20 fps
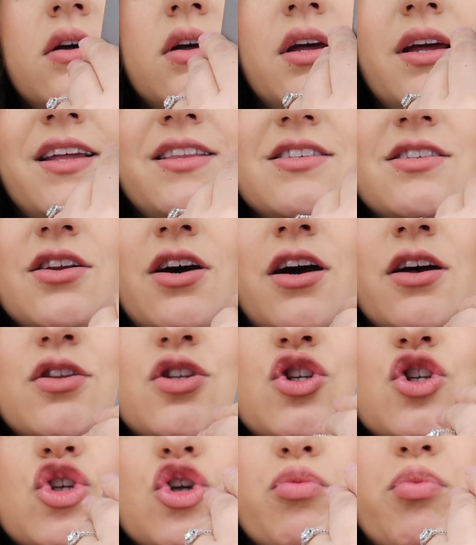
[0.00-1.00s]
It's not
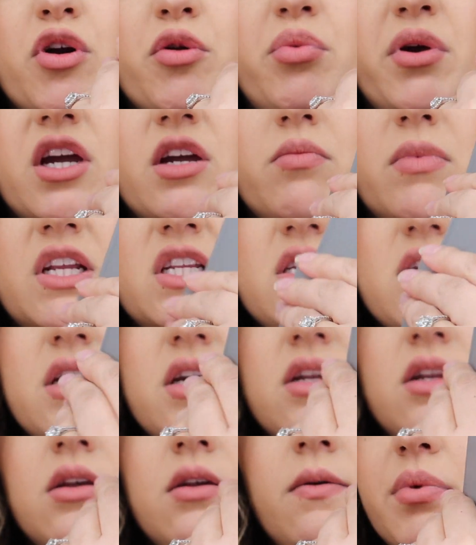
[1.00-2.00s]
super
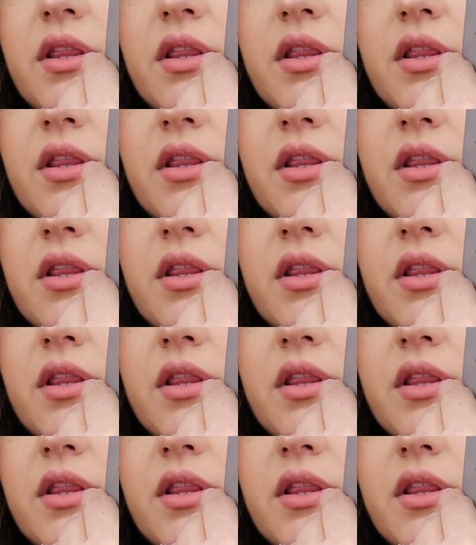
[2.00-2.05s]
pigmented,